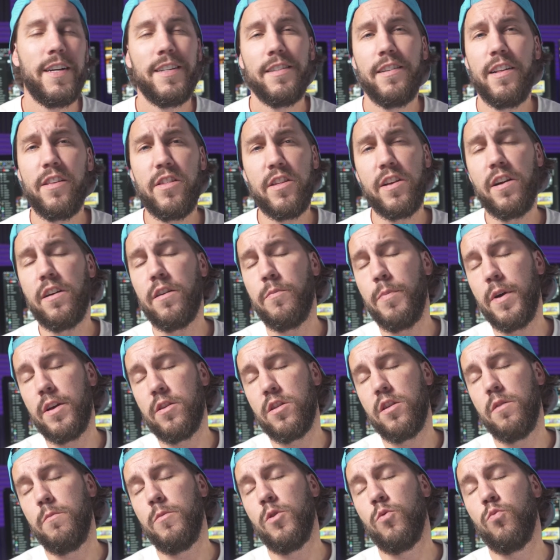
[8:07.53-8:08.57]
Let's talk about
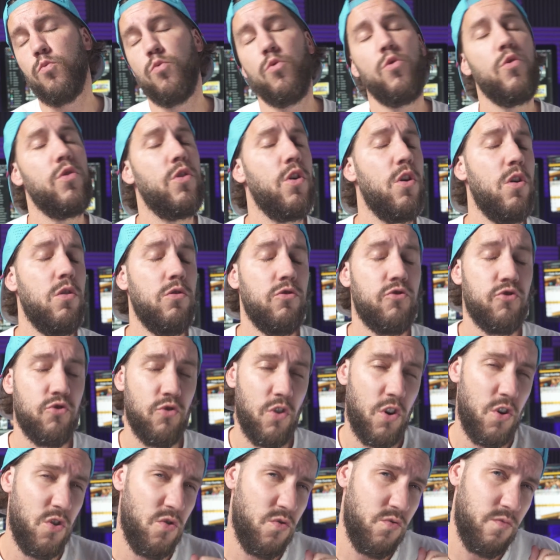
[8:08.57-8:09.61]
some of the Ruco
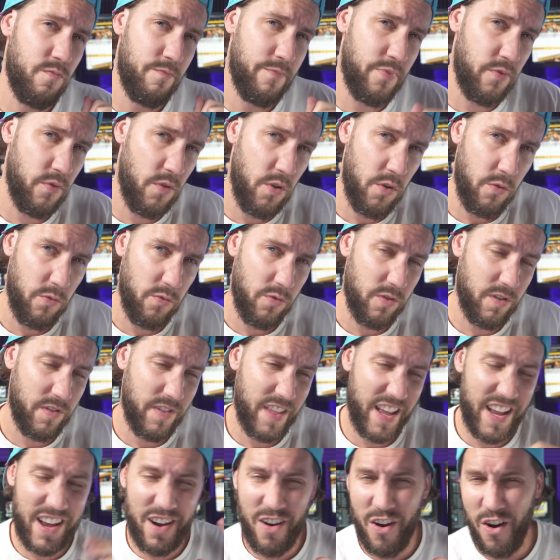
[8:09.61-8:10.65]
drone pros.
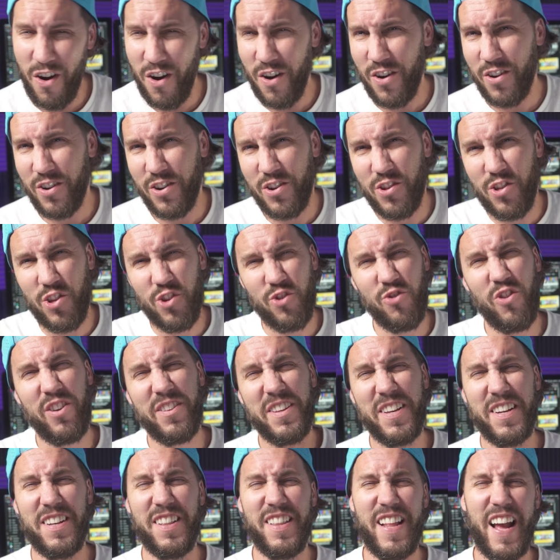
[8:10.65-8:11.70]
They are
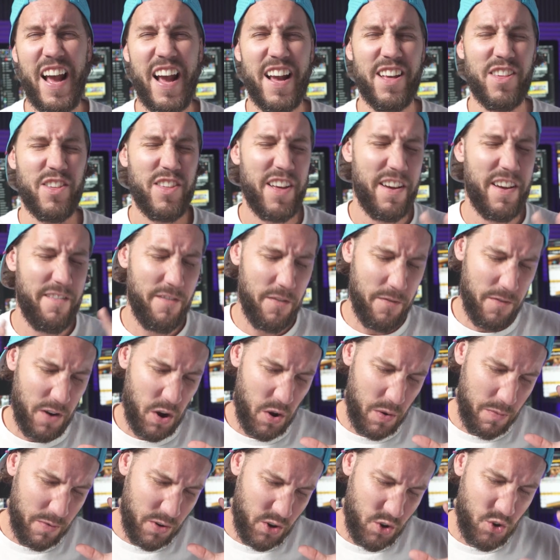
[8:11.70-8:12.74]
constructed to last. They have a
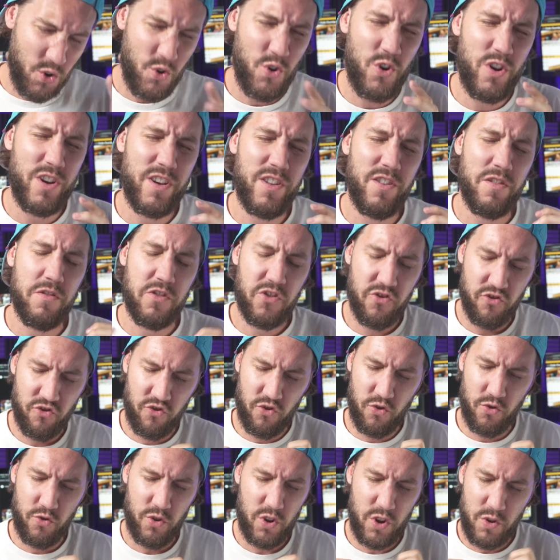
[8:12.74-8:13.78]
very good,
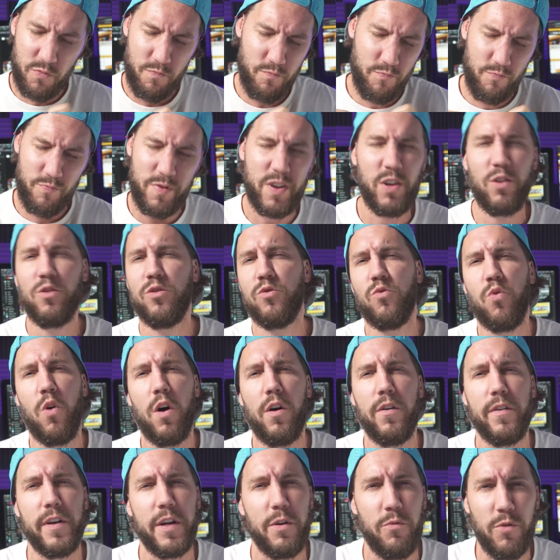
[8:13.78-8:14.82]
sturdy build
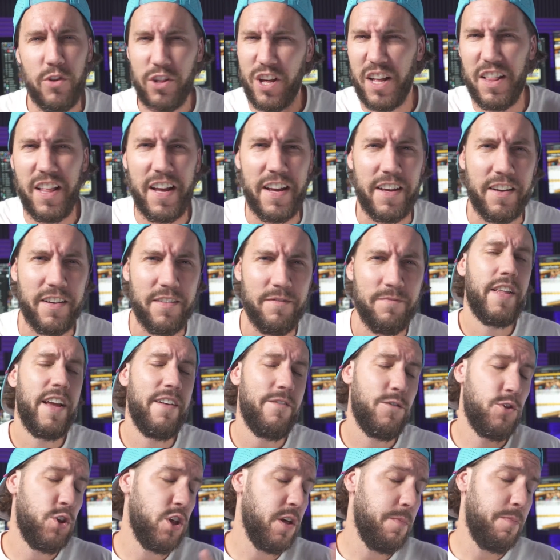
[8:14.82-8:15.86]
quality, which I like. They
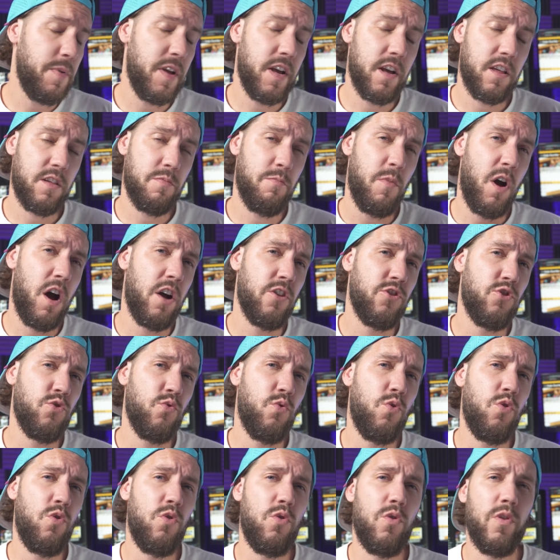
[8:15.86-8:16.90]
have a GPS
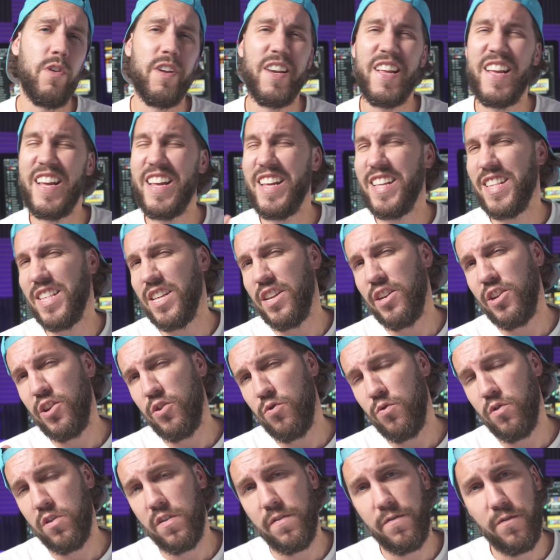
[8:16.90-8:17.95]
module, an
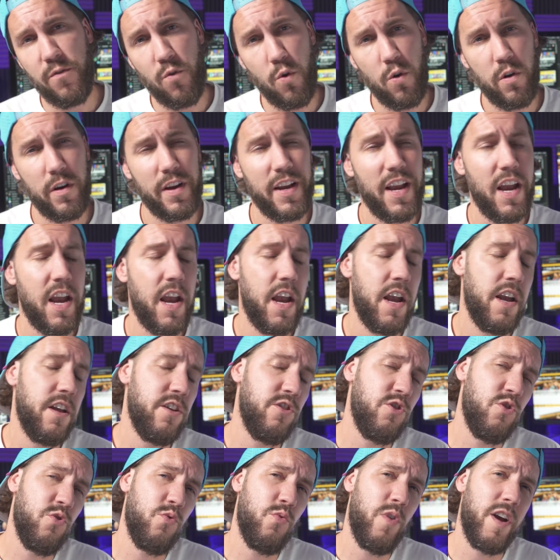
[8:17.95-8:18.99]
easy-to-use
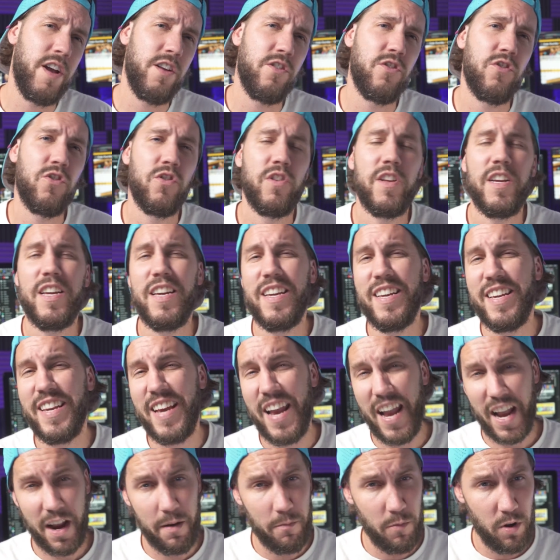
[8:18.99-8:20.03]
4K UHD
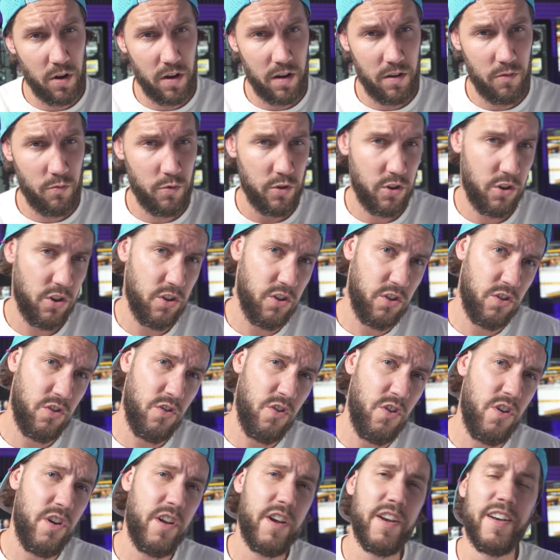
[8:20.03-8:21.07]
camera, which is
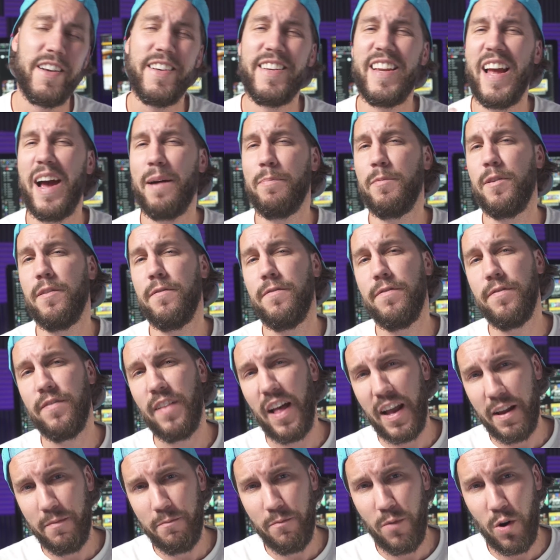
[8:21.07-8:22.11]
good, and adaptive
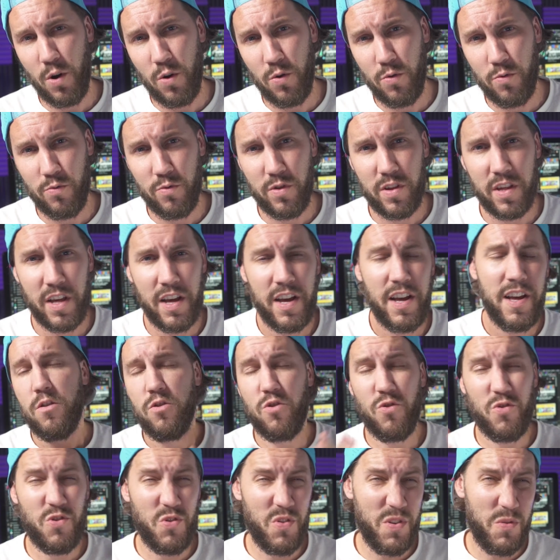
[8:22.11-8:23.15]
flight modes.
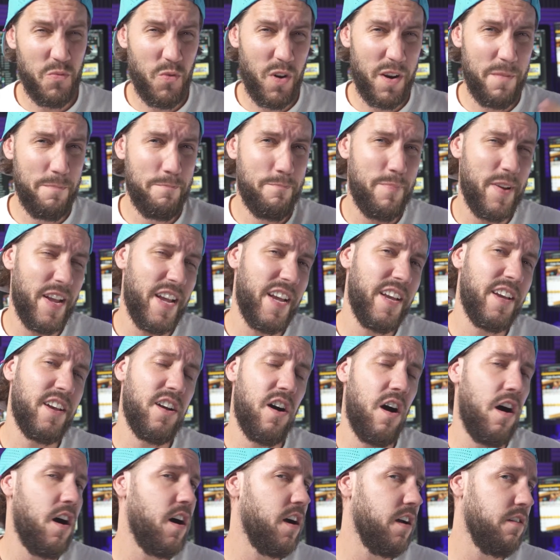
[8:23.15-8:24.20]
So there's only one big
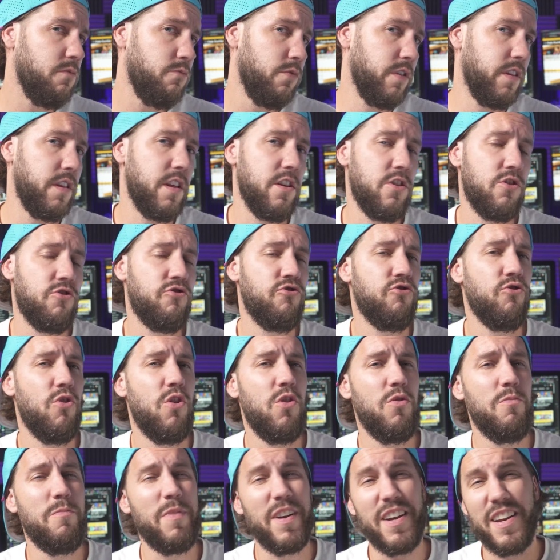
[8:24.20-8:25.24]
con with this
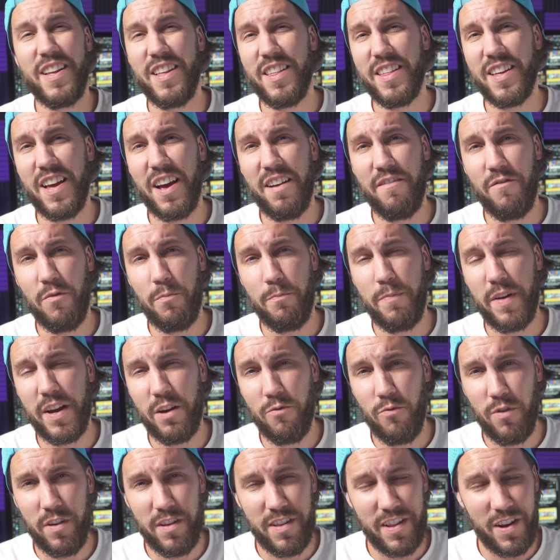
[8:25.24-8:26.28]
drone, but it is kind of a
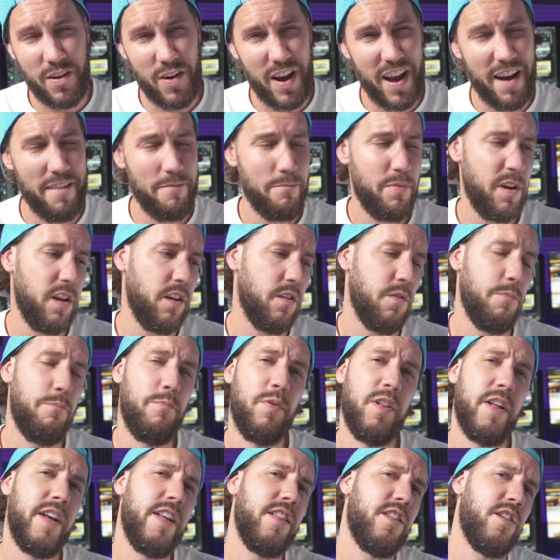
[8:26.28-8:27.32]
big one. There have been
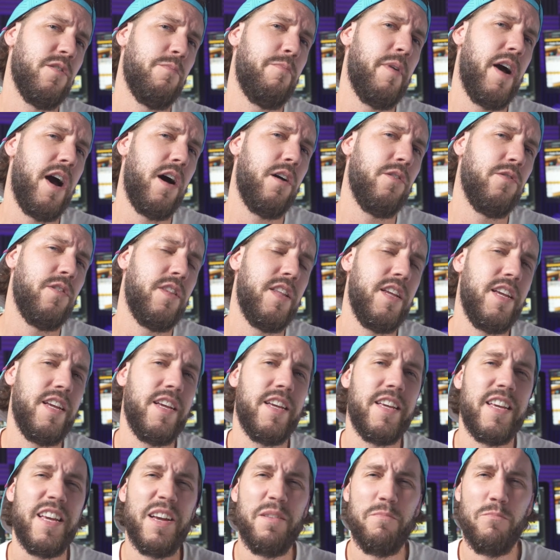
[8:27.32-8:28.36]
complaints about
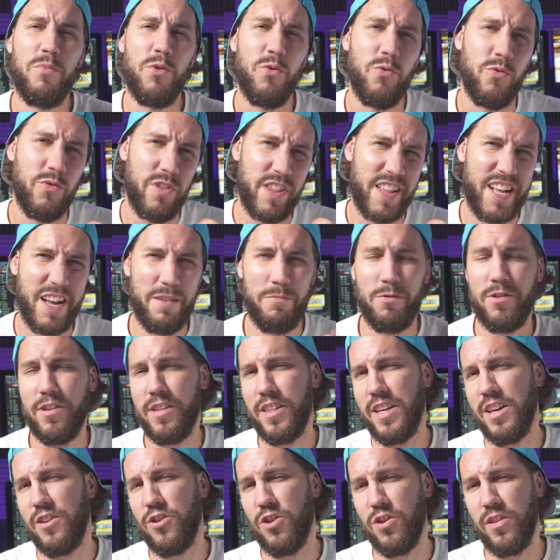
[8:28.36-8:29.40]
the gimbal
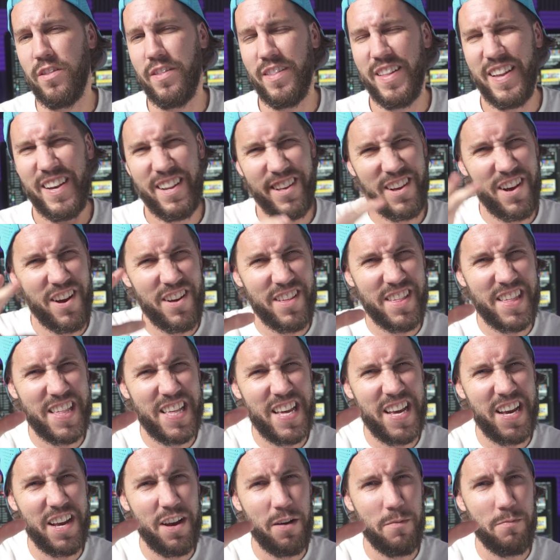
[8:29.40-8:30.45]
stabilization, that it causes
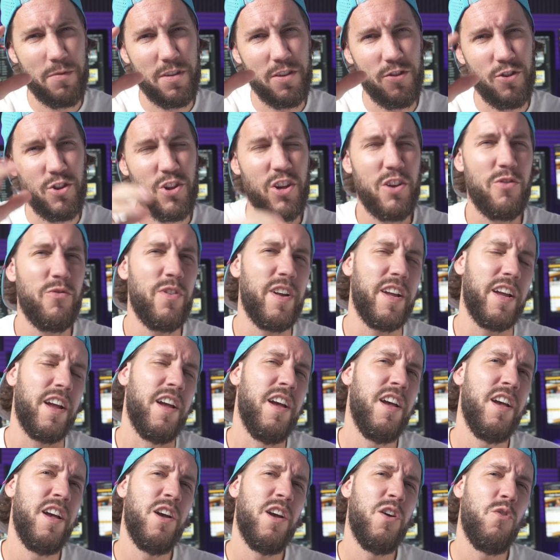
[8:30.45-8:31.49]
hiccups and jittering
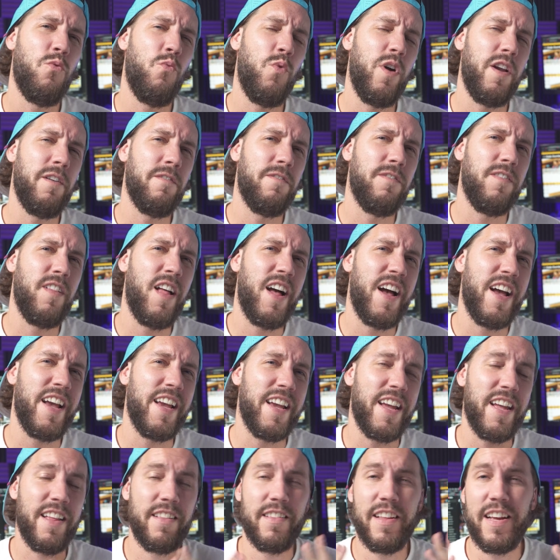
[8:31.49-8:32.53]
when
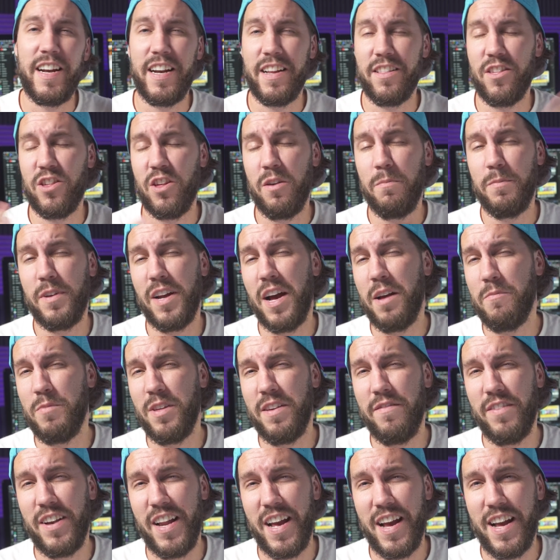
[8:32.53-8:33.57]
flying, and that it sometimes
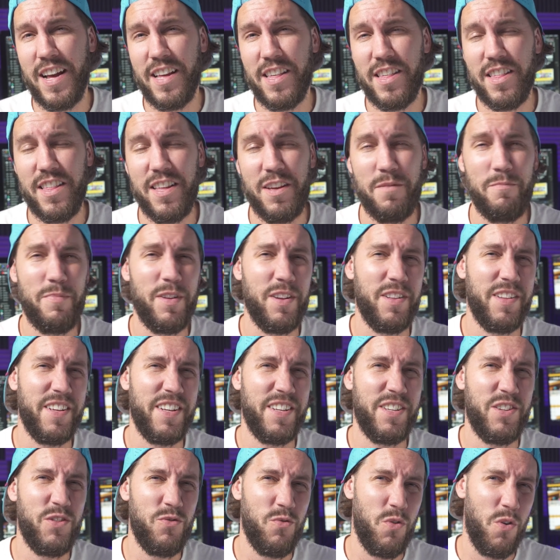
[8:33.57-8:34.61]
even has the ability
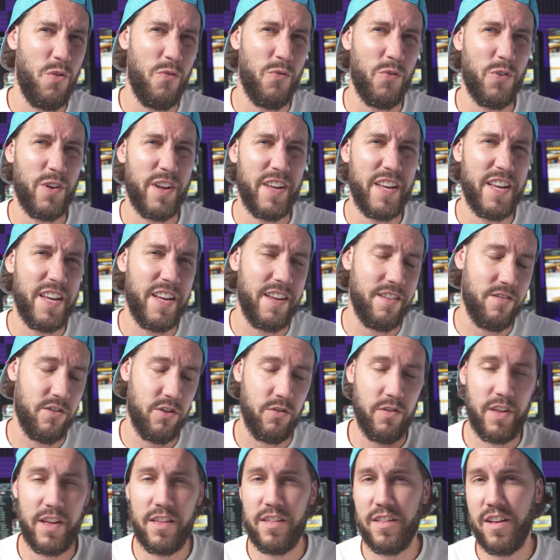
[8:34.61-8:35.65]
to overheat.
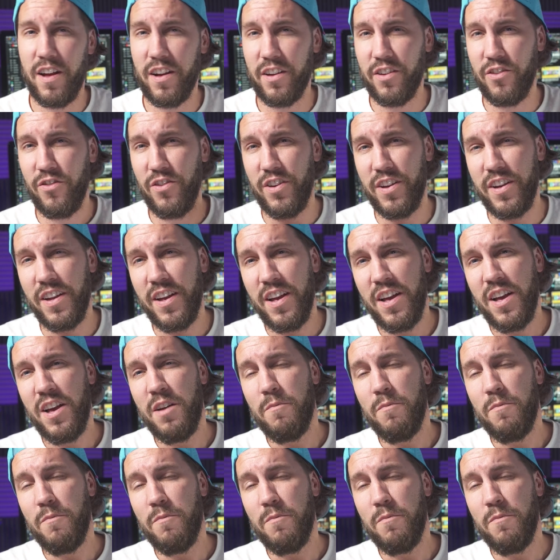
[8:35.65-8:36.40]
So that's not good.